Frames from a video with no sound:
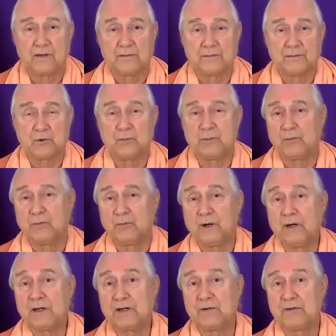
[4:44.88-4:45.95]
troop of
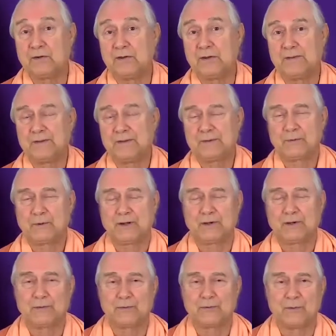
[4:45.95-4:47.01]
monkeys
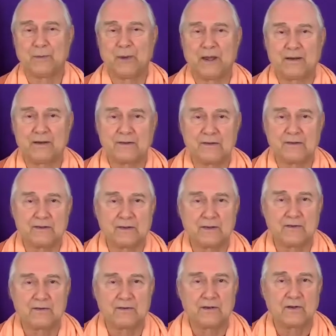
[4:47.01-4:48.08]
running through the mind, as he
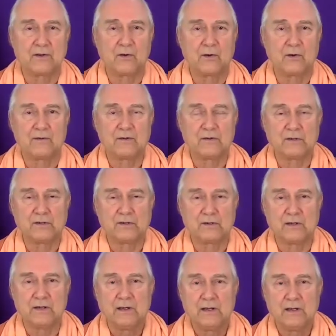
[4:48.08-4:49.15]
says in Yoga
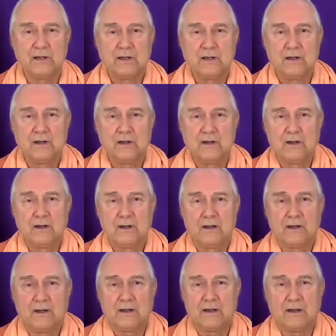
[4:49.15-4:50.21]
Vasishtha.
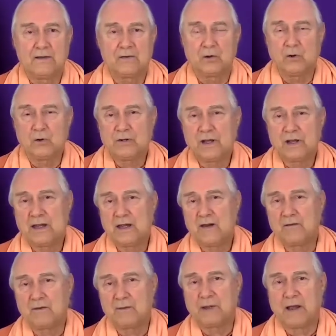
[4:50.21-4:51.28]
If you don't take care
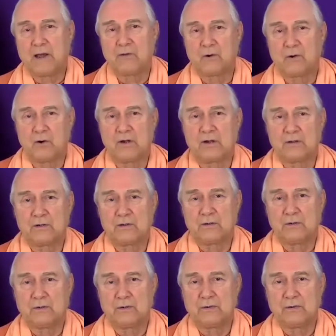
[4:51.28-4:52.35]
of them now, they're going
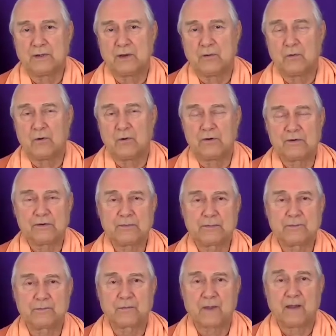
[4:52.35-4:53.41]
to get worse.
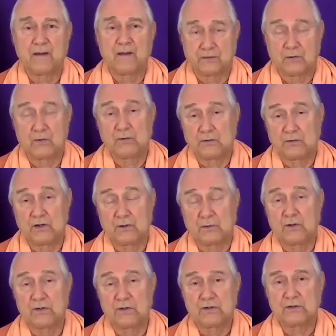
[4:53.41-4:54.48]
And so you see in
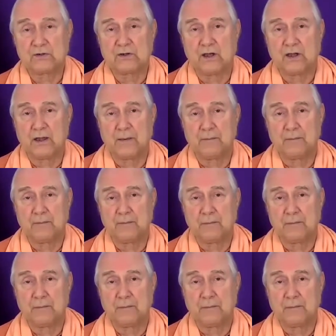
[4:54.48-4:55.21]
Krishna's time,